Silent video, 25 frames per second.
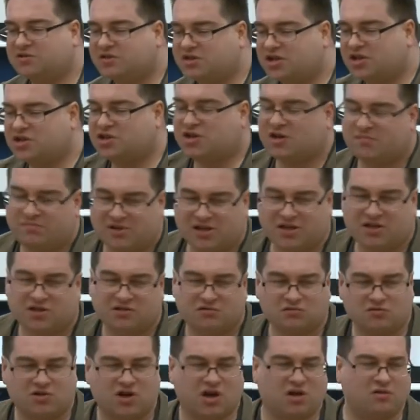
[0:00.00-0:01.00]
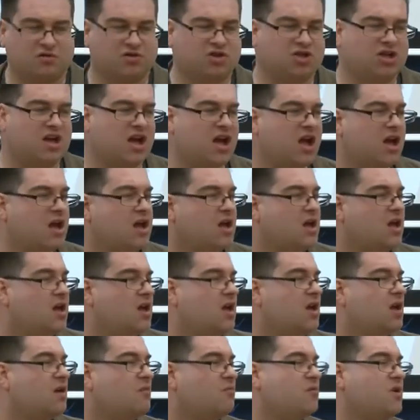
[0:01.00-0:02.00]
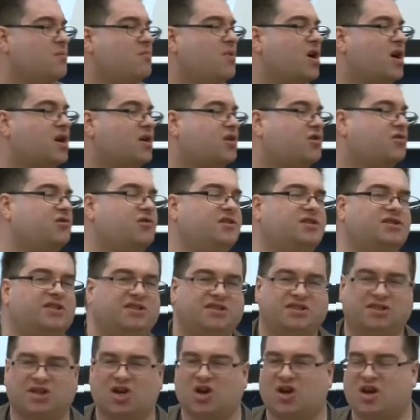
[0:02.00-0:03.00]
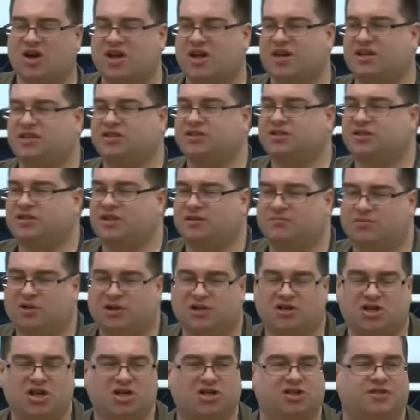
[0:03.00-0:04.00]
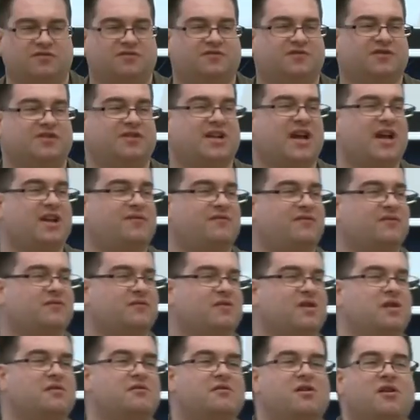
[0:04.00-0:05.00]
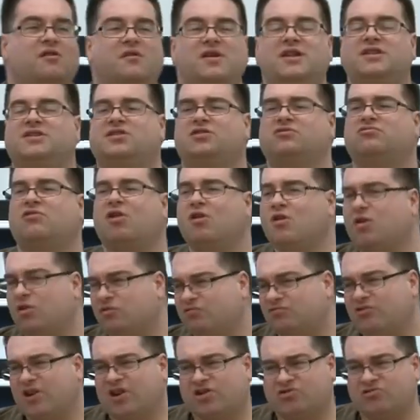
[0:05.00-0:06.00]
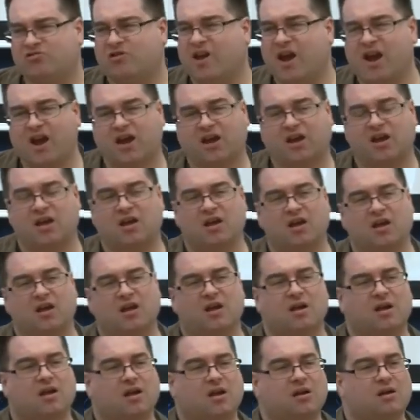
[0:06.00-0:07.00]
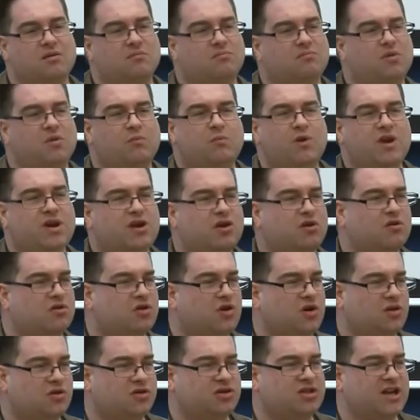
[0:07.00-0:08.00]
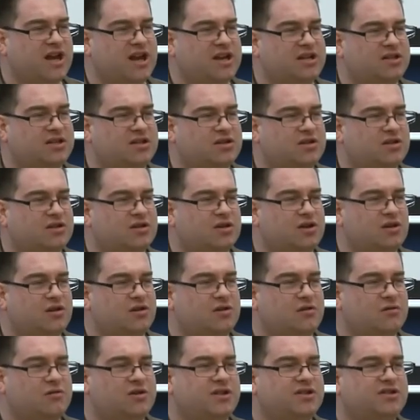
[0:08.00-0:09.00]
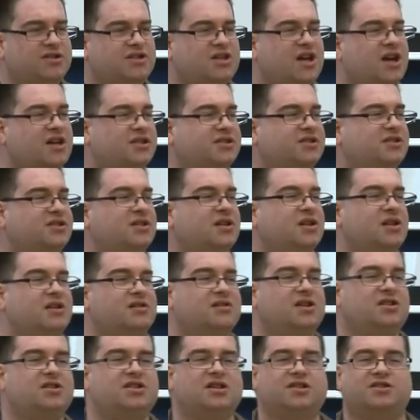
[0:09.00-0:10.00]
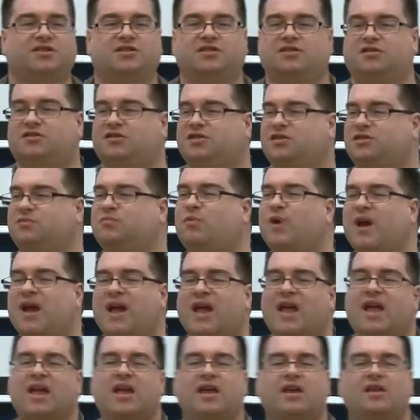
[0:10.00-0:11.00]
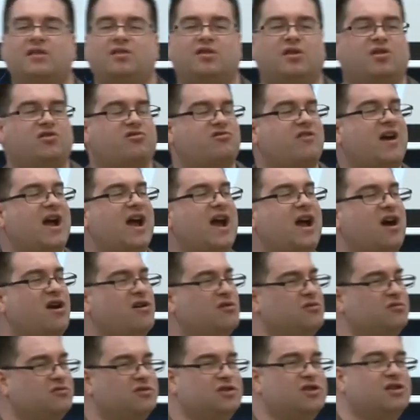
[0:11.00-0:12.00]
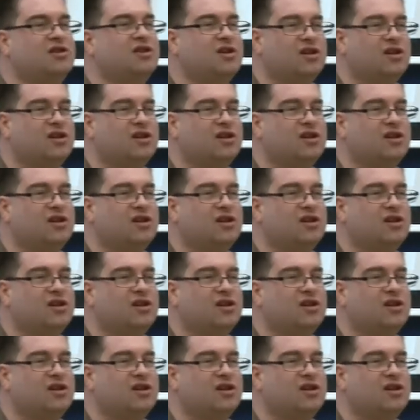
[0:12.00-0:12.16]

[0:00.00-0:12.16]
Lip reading: socio-political culture, we might criticize a politician, say, for, oh, he's strong on rhetoric, but weak on content. Or they're just swaying the crowd